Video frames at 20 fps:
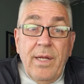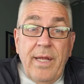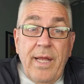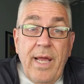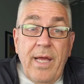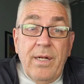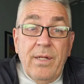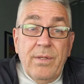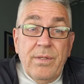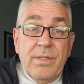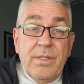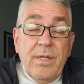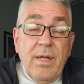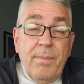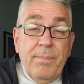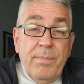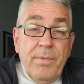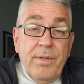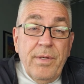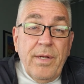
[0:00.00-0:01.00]
Cattle is
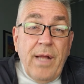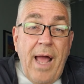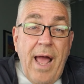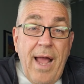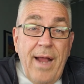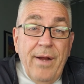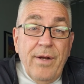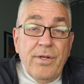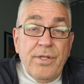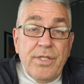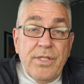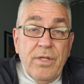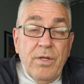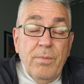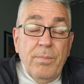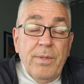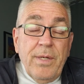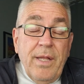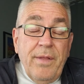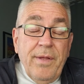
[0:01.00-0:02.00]
up higher
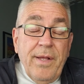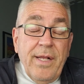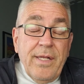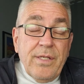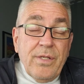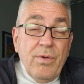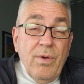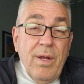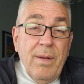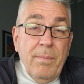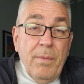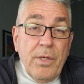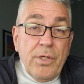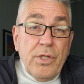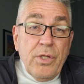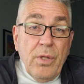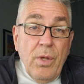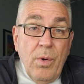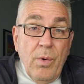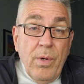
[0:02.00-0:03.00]
still, but I think it's going
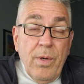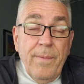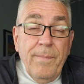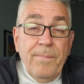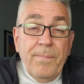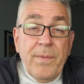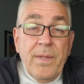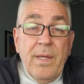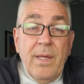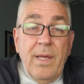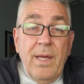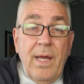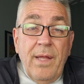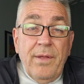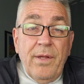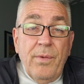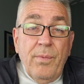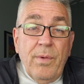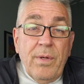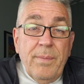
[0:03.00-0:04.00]
much lower. I
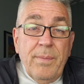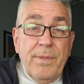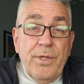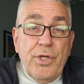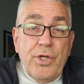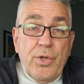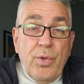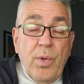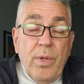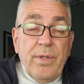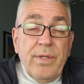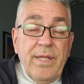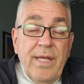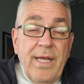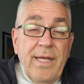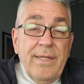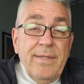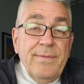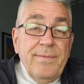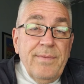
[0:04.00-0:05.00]
think we want to be short
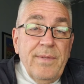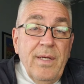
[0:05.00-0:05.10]
that.